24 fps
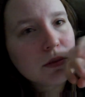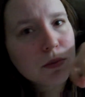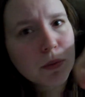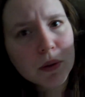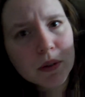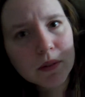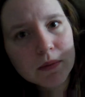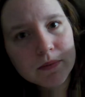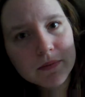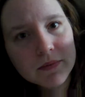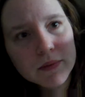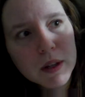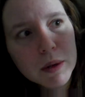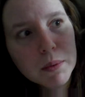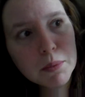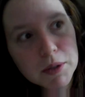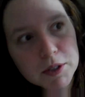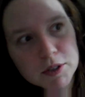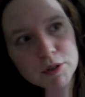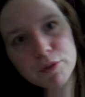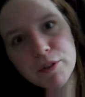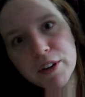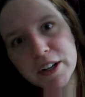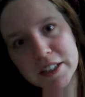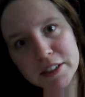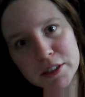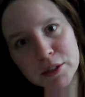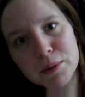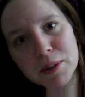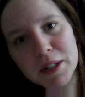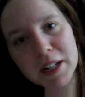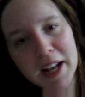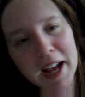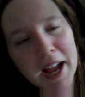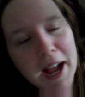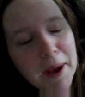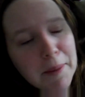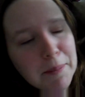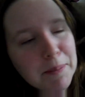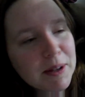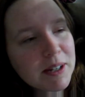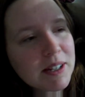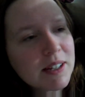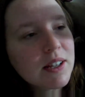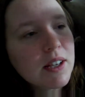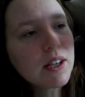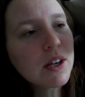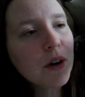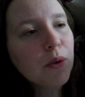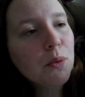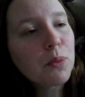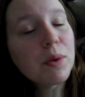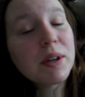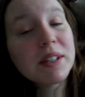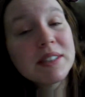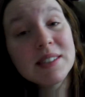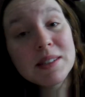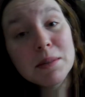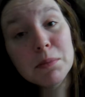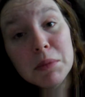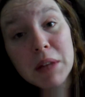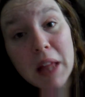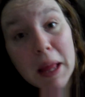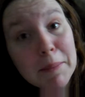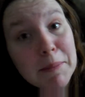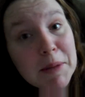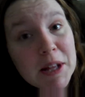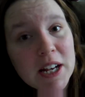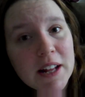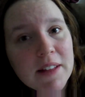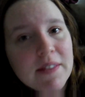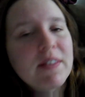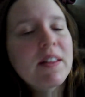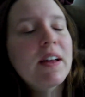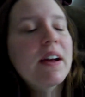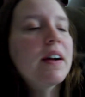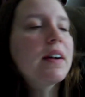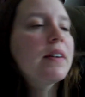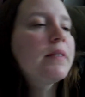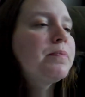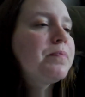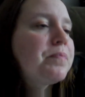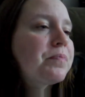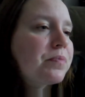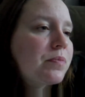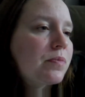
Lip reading: Well, it was fresh when it happened, with some lemon in there.